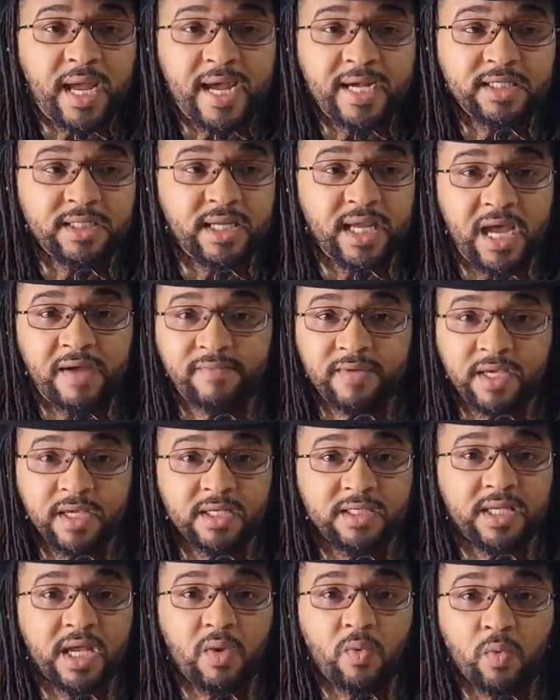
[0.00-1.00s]
actually have
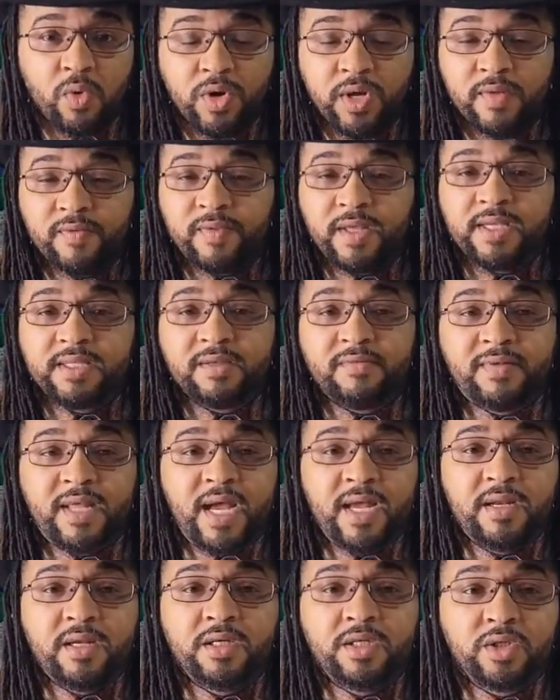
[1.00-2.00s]
kids that work and things of
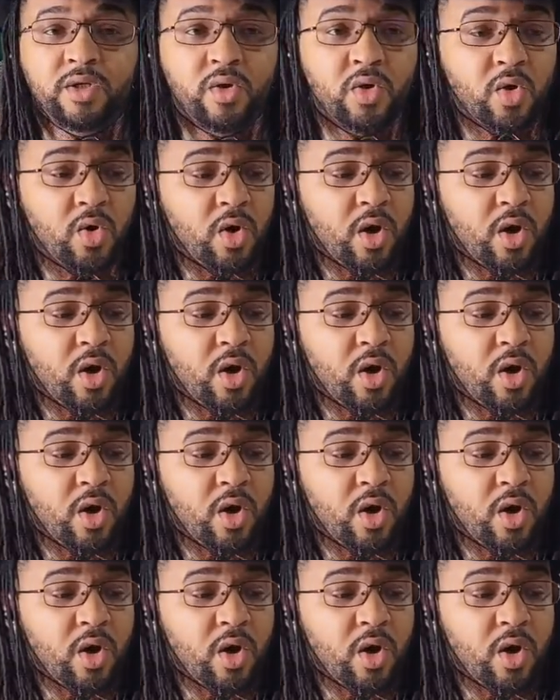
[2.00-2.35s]
that nature.